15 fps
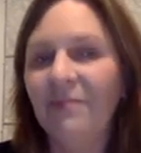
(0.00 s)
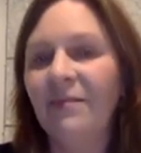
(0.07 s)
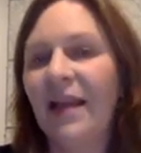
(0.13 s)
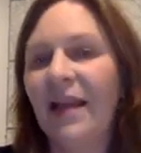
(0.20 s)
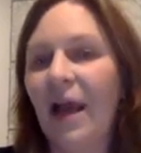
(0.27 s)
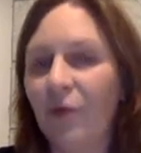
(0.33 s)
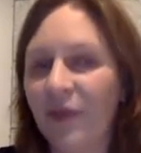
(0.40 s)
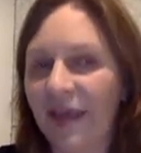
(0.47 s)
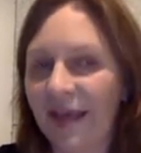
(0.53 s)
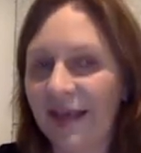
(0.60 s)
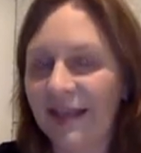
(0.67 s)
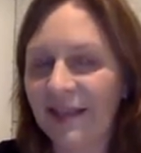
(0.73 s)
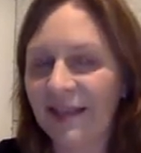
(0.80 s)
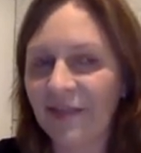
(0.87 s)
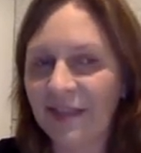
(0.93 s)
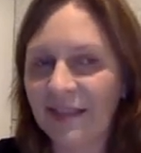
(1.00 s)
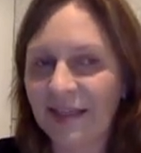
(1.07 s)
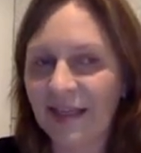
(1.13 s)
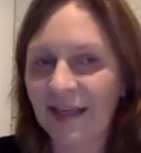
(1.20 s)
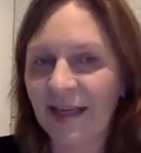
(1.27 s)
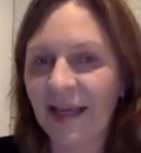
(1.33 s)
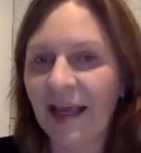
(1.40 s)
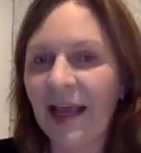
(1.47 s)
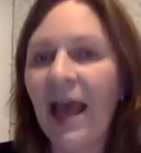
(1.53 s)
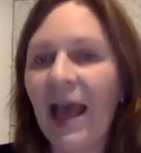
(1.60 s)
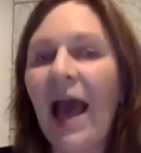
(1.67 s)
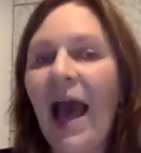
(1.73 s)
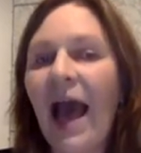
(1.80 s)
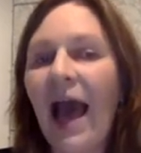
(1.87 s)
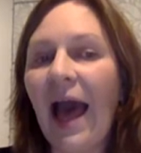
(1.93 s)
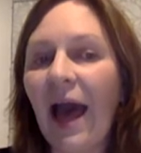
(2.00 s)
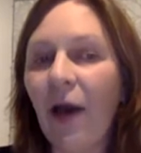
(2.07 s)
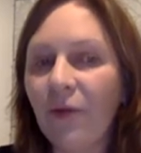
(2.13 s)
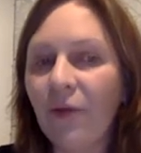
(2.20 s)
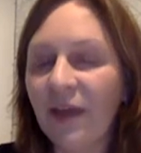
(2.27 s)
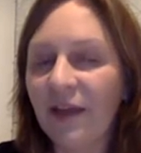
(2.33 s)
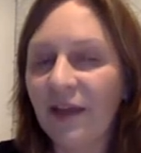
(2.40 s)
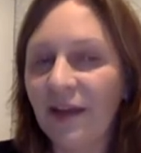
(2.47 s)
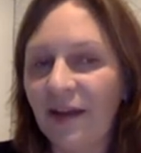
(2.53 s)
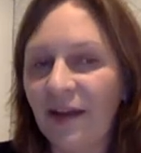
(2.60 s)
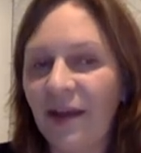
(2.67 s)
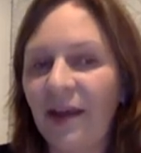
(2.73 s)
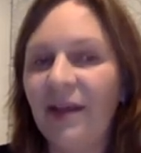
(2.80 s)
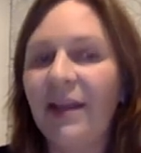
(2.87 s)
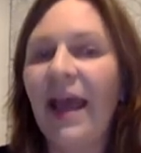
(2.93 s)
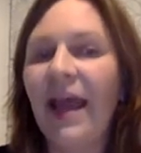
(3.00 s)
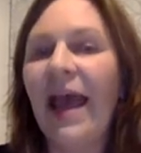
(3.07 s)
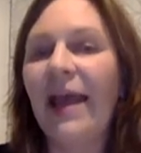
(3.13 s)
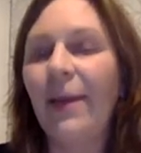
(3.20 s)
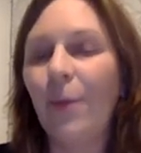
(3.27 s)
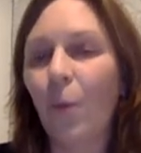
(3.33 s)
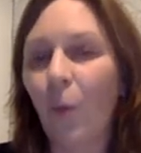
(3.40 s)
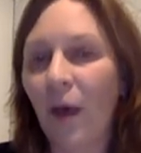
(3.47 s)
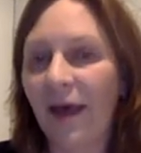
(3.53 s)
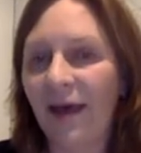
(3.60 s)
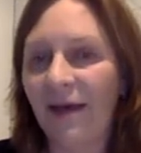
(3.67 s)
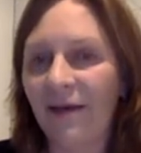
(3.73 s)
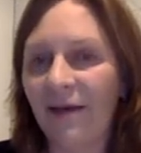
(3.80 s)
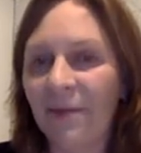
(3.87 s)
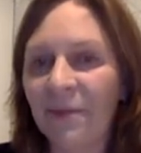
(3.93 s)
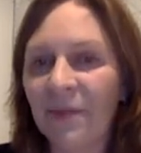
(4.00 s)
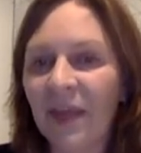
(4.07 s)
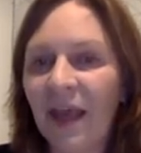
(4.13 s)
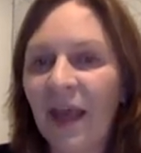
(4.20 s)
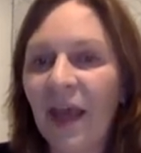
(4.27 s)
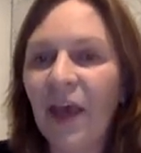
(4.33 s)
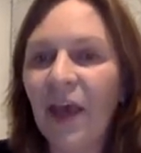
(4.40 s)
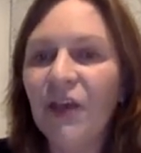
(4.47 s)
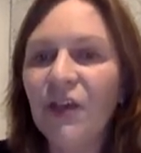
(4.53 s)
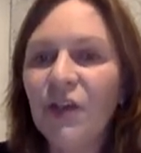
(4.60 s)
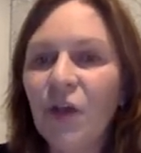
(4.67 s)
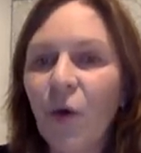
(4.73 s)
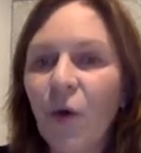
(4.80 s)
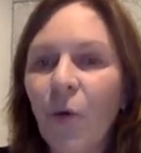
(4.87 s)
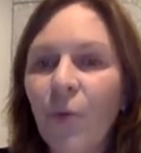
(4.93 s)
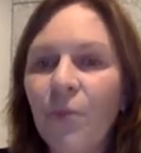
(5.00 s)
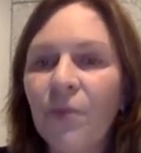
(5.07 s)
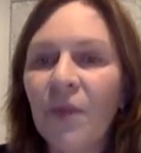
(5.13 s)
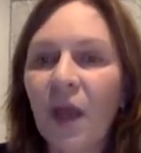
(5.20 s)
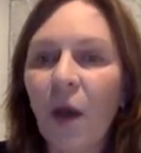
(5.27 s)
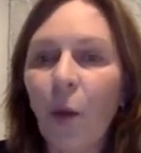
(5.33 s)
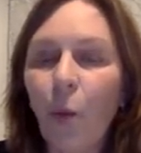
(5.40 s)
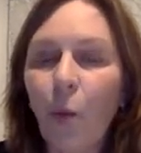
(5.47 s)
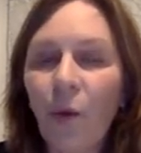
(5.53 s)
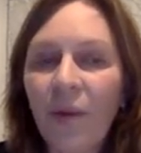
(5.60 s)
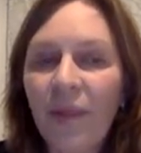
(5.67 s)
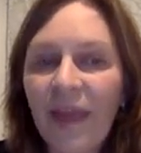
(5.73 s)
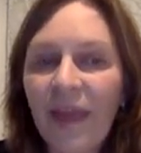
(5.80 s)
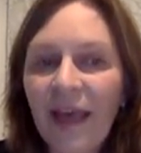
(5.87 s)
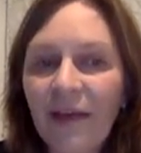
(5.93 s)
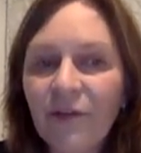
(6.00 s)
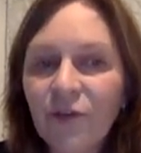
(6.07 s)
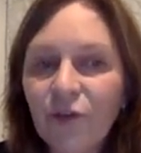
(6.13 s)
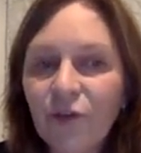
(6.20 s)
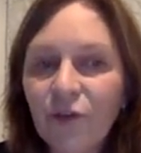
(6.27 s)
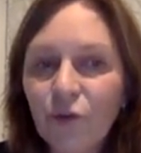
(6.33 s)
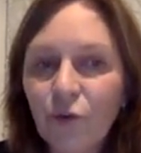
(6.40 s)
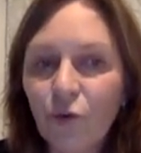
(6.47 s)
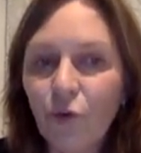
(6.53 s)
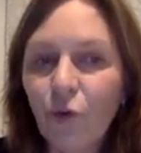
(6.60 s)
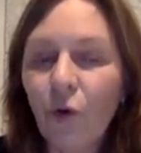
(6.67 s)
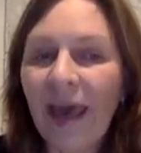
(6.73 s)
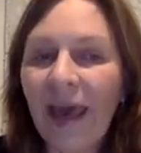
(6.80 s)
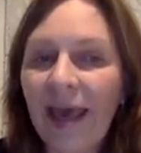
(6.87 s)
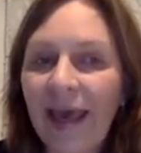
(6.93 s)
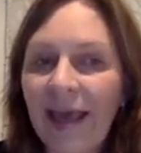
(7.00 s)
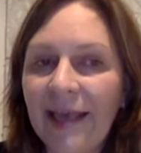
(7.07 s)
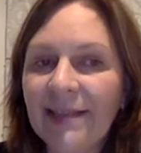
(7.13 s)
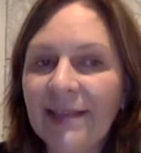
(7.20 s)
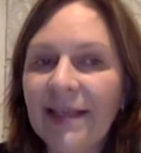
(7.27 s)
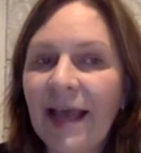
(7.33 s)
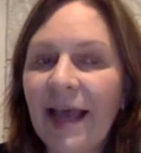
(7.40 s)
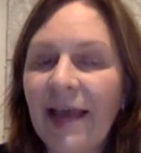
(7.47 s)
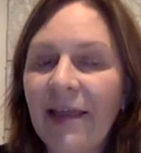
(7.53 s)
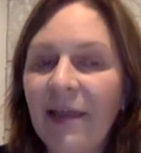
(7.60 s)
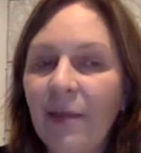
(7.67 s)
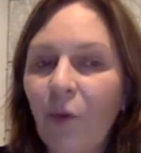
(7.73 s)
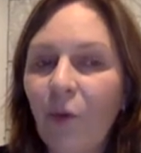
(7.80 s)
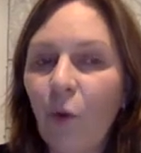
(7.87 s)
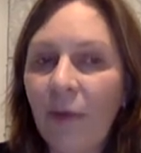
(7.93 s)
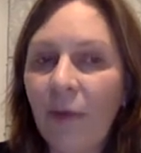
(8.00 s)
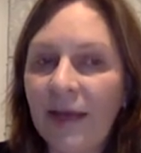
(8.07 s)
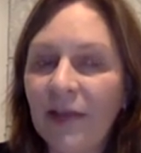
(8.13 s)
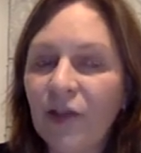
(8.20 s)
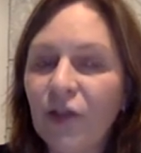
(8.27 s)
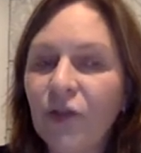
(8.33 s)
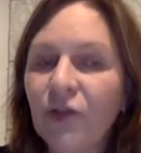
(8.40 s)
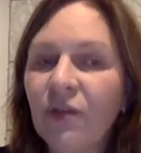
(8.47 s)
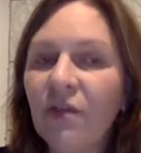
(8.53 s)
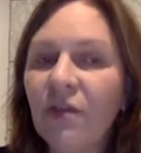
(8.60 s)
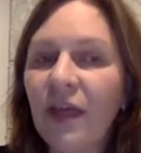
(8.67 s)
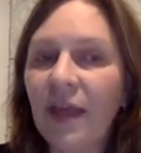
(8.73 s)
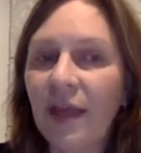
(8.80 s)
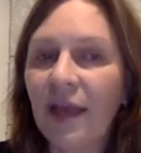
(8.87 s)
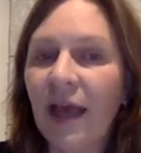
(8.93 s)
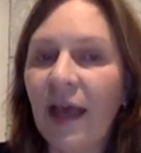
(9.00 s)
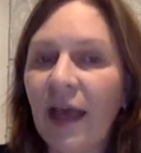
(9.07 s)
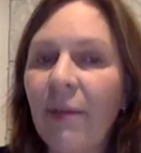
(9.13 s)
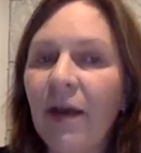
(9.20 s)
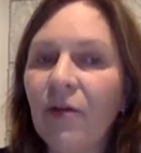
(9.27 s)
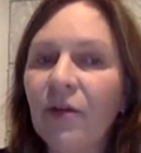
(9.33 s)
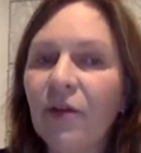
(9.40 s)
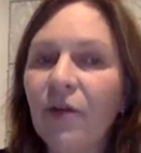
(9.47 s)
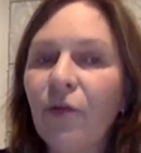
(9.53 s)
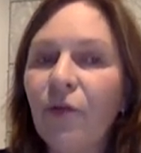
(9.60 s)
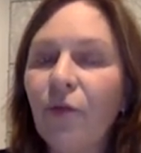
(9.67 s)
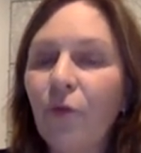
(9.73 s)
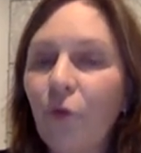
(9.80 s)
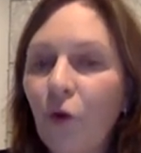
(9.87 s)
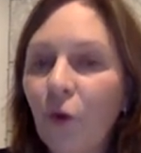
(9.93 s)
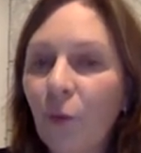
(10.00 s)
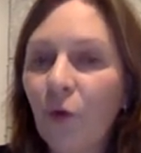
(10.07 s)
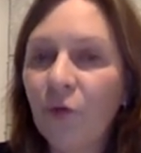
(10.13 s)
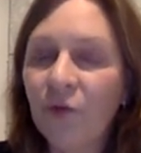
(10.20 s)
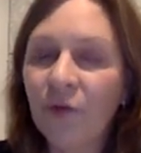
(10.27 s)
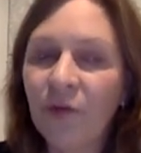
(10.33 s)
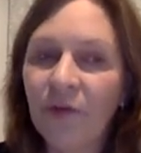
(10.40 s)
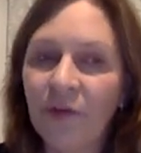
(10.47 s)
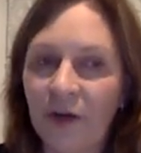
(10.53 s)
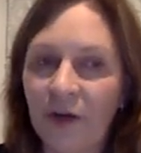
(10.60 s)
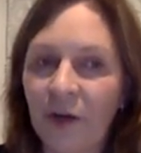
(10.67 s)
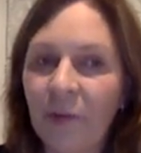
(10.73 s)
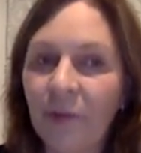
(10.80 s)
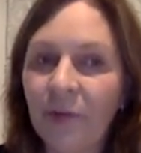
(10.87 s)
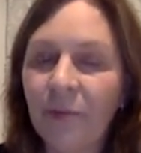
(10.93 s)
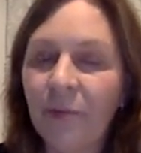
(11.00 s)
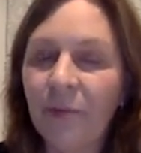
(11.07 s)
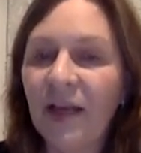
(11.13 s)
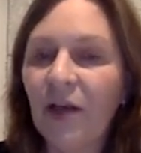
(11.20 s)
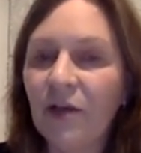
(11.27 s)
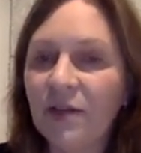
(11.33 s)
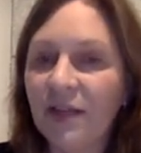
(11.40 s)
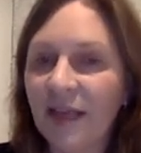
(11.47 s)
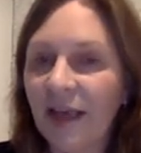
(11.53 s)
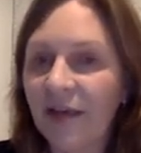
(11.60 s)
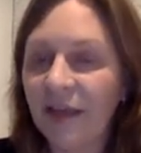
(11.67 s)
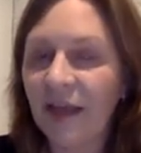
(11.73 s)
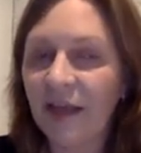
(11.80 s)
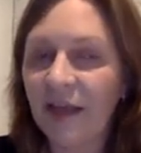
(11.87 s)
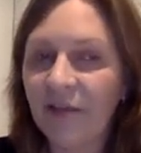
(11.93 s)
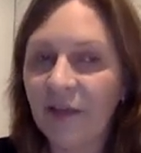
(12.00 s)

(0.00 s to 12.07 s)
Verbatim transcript: now the activity, how they did it and where. So what they have to do is at the moment to think about the form of the verb because they have the